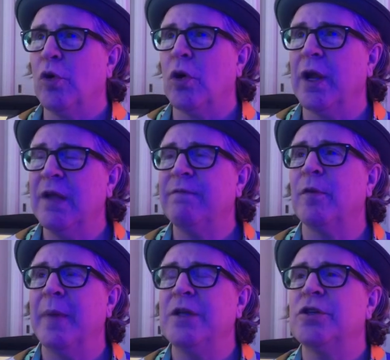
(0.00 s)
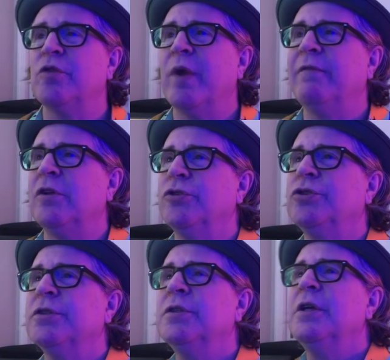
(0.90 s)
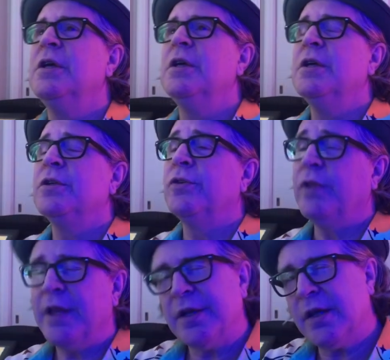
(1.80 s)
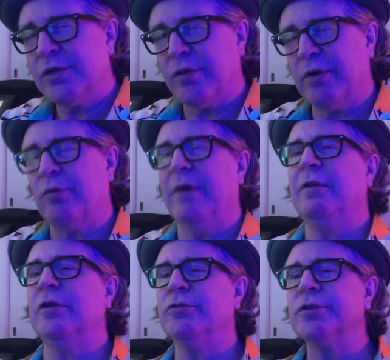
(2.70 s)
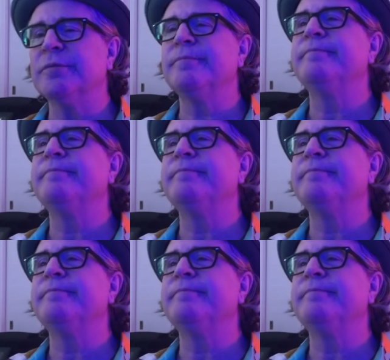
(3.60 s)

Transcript: or information revolution to the Industrial Revolution,